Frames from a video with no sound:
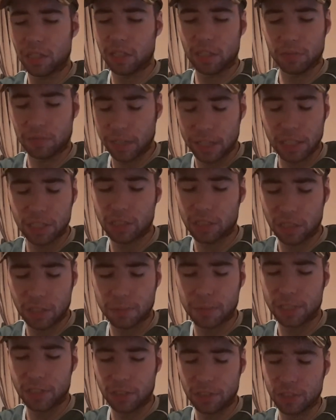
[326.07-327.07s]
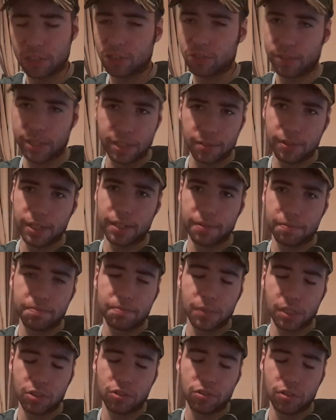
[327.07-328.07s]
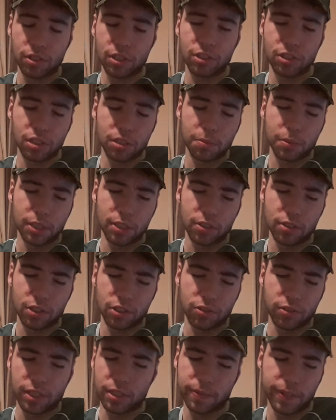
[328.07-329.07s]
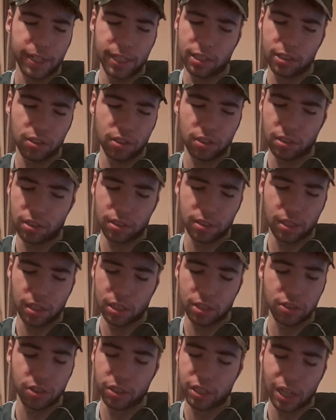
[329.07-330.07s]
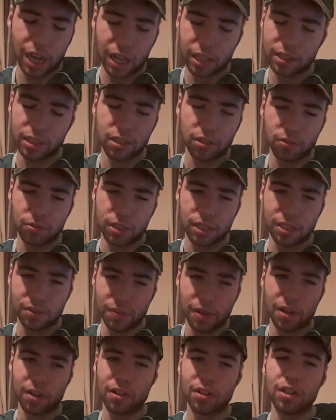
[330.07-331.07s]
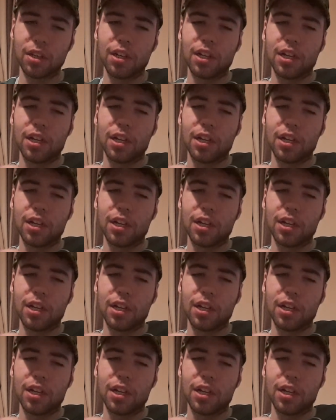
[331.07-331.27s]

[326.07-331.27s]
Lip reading: really should have been done straight away. It really should have been done straight away, and it shouldn't have to go this far,